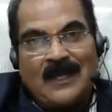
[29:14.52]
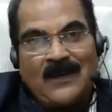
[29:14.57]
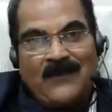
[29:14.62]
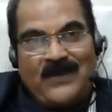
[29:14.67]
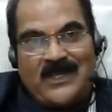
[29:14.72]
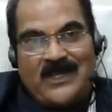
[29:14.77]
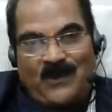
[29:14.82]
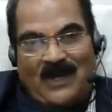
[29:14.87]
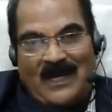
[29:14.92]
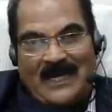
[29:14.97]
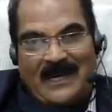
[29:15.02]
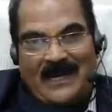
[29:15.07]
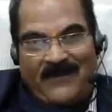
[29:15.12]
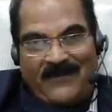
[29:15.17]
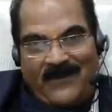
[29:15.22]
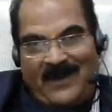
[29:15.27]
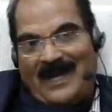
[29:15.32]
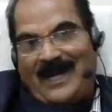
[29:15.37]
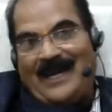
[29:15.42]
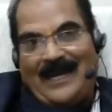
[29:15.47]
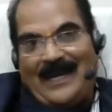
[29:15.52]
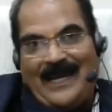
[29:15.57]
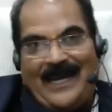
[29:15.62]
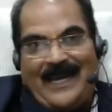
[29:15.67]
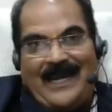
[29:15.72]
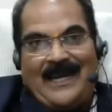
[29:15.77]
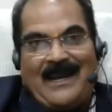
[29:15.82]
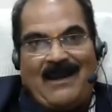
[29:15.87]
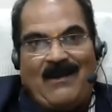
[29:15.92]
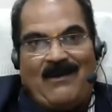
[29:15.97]
which will
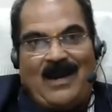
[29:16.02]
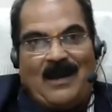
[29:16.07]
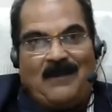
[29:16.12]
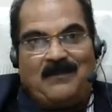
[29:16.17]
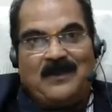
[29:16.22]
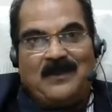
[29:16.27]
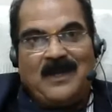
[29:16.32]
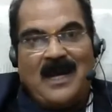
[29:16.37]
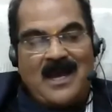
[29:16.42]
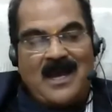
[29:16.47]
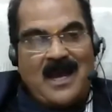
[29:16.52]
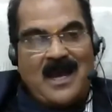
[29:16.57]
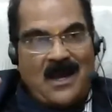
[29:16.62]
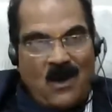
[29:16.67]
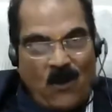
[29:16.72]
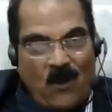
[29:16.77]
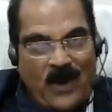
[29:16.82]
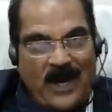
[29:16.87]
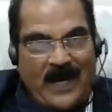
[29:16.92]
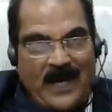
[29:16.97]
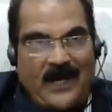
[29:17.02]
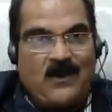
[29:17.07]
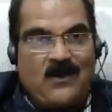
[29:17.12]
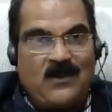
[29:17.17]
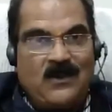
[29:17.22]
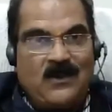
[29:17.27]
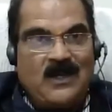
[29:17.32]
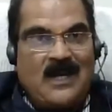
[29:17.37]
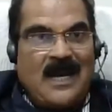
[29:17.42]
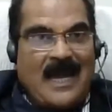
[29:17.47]
definitely develop innovative
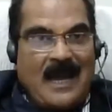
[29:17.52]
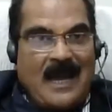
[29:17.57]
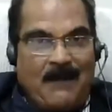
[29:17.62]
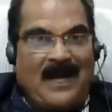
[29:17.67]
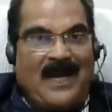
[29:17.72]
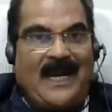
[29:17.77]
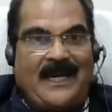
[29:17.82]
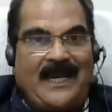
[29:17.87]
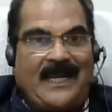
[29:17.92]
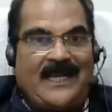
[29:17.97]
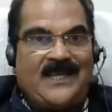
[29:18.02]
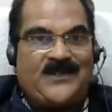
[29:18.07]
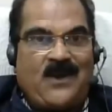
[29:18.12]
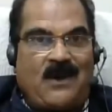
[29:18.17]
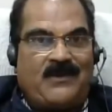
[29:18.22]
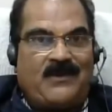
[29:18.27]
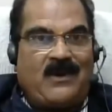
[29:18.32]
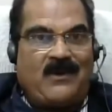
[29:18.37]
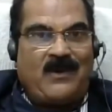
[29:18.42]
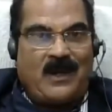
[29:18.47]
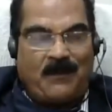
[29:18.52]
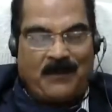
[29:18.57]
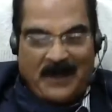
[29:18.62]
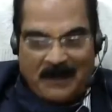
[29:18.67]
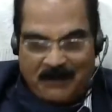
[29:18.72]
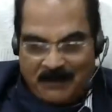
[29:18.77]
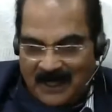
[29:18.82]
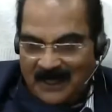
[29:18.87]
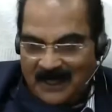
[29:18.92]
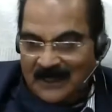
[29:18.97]
abilities of our
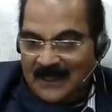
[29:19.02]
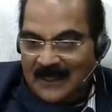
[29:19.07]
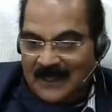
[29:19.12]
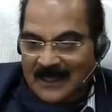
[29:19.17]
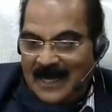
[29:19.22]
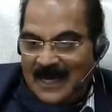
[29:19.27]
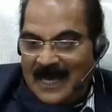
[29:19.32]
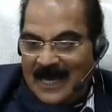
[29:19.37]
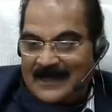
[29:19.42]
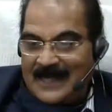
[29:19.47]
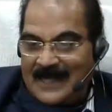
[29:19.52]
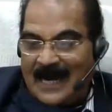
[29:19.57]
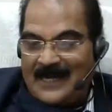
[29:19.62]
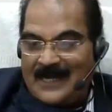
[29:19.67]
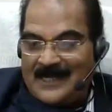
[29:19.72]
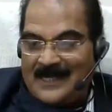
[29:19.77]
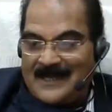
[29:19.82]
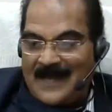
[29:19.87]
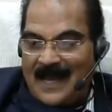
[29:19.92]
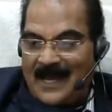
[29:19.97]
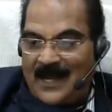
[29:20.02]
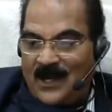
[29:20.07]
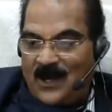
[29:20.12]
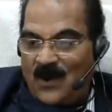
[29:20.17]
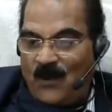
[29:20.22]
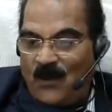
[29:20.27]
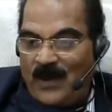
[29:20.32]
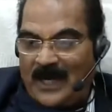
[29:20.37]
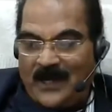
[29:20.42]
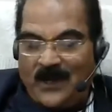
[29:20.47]
people, and that is the
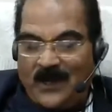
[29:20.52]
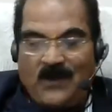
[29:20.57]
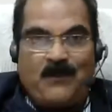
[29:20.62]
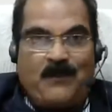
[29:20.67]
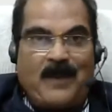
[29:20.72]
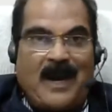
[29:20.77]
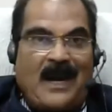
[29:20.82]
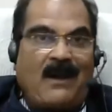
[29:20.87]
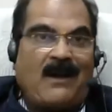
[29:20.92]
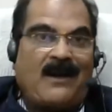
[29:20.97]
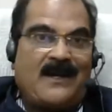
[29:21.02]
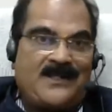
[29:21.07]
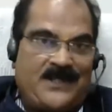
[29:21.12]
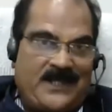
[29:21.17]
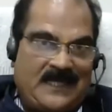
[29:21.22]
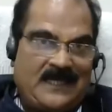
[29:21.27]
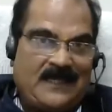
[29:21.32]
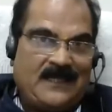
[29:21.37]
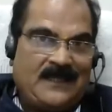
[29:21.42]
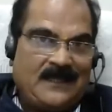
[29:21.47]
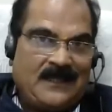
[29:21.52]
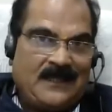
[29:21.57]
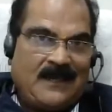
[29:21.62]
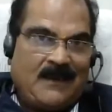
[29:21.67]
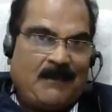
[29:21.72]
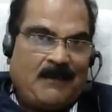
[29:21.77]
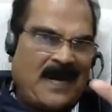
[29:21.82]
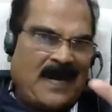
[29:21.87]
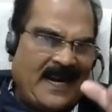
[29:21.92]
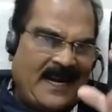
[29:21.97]
innovative pedagogy
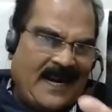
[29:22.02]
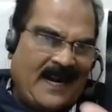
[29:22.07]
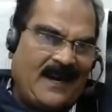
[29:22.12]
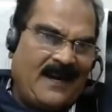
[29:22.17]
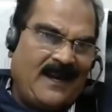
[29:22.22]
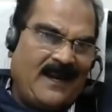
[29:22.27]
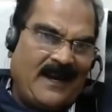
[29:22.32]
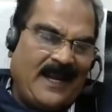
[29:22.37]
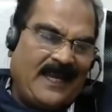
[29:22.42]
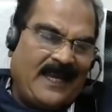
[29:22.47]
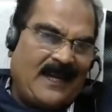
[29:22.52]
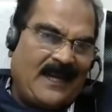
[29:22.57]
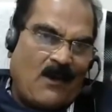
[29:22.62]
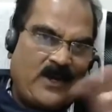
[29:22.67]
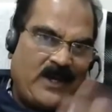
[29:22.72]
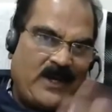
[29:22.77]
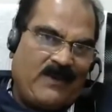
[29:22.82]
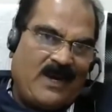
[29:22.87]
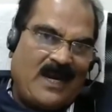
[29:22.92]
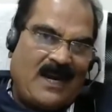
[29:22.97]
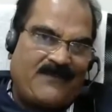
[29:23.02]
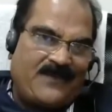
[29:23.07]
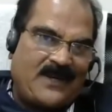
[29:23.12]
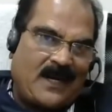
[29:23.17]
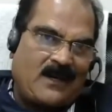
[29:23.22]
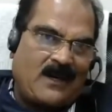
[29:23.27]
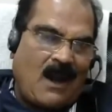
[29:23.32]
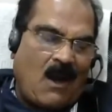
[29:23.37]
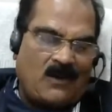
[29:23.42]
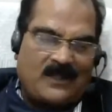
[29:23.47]
blended learning. Now, even
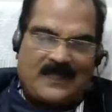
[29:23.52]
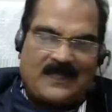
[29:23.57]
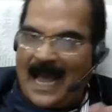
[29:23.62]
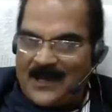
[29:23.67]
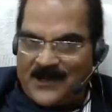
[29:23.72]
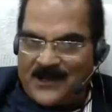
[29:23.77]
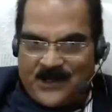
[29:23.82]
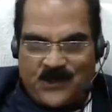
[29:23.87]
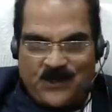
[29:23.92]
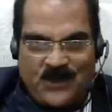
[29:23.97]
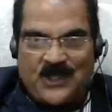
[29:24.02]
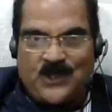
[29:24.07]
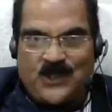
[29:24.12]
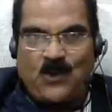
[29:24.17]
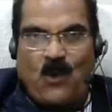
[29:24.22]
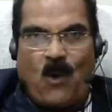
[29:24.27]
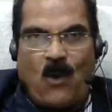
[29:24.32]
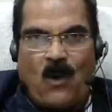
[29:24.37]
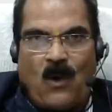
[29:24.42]
after now, thanks to this,